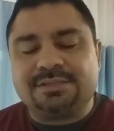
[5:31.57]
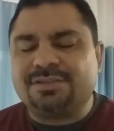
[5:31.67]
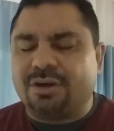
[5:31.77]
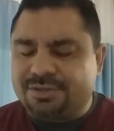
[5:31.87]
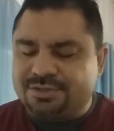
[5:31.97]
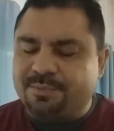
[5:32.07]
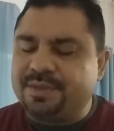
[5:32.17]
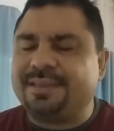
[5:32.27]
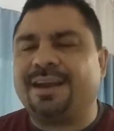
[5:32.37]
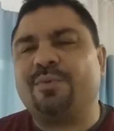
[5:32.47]
This is also
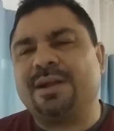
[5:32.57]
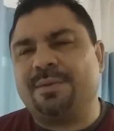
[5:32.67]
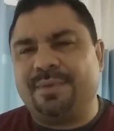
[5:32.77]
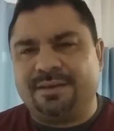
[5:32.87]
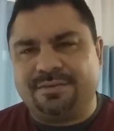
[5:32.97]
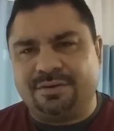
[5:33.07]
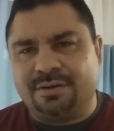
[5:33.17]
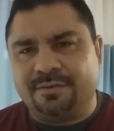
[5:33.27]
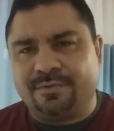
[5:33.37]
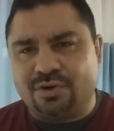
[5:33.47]
something that I recommend
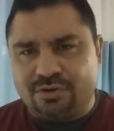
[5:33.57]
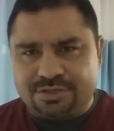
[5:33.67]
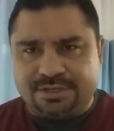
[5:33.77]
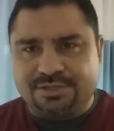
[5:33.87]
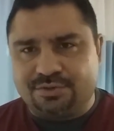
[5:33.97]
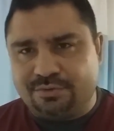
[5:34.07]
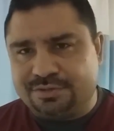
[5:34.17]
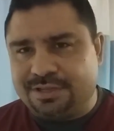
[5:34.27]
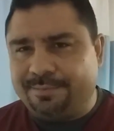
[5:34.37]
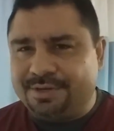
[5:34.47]
for nursing
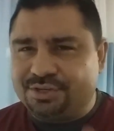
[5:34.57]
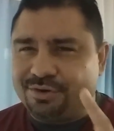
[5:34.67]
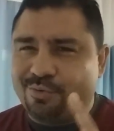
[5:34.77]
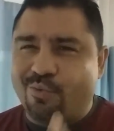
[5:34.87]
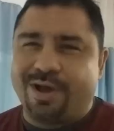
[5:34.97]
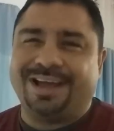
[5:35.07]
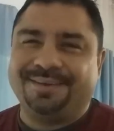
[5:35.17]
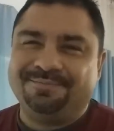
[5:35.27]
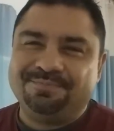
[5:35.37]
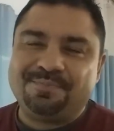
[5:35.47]
students. So let me share
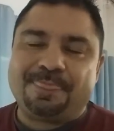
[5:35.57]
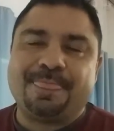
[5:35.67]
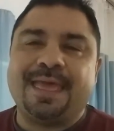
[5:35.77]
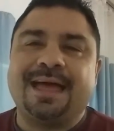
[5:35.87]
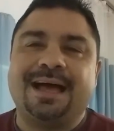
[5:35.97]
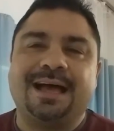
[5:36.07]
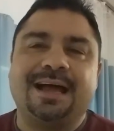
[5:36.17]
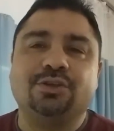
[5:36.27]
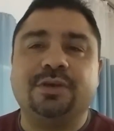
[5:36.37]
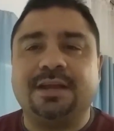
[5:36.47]
why.
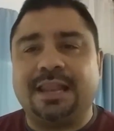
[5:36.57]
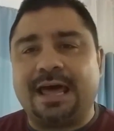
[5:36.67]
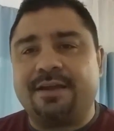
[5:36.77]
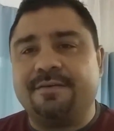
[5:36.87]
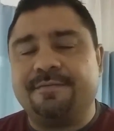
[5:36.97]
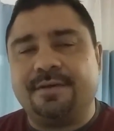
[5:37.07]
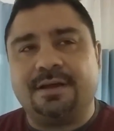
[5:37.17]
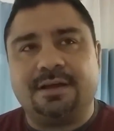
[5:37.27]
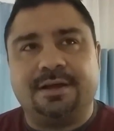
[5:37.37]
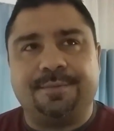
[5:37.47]
I did a lot
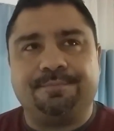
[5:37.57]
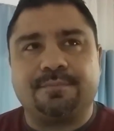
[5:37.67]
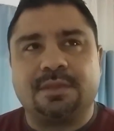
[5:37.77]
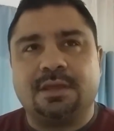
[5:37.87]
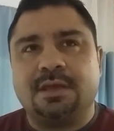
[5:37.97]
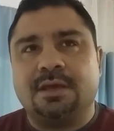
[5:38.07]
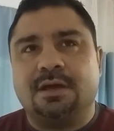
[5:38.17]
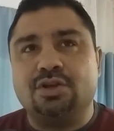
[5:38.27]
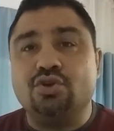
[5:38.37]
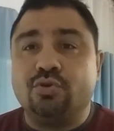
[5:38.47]
of
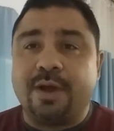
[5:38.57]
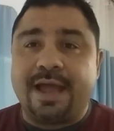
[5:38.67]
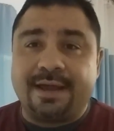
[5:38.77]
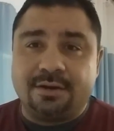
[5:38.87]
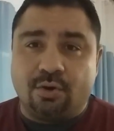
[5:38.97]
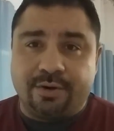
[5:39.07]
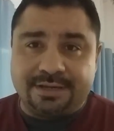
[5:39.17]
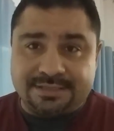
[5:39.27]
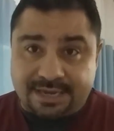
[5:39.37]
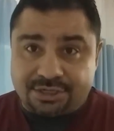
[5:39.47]
new grad
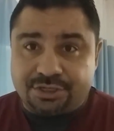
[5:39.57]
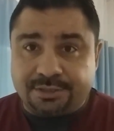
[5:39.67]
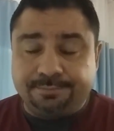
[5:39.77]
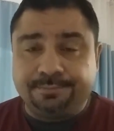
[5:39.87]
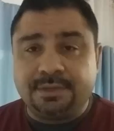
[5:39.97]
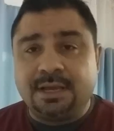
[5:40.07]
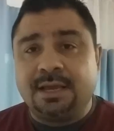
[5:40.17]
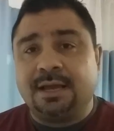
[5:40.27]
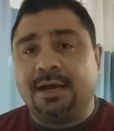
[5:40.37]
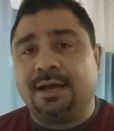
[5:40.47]
orientation.
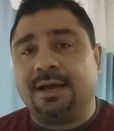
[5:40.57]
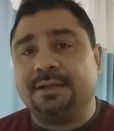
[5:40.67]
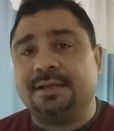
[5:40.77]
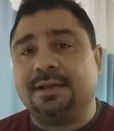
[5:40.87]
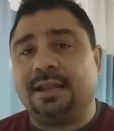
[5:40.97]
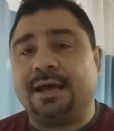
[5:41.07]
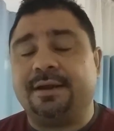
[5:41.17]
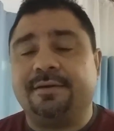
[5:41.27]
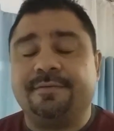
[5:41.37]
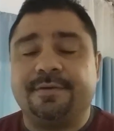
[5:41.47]
I did a
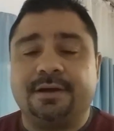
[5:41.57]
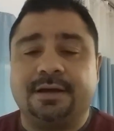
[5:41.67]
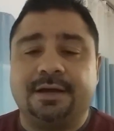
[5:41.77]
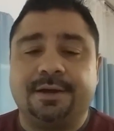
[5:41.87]
lot of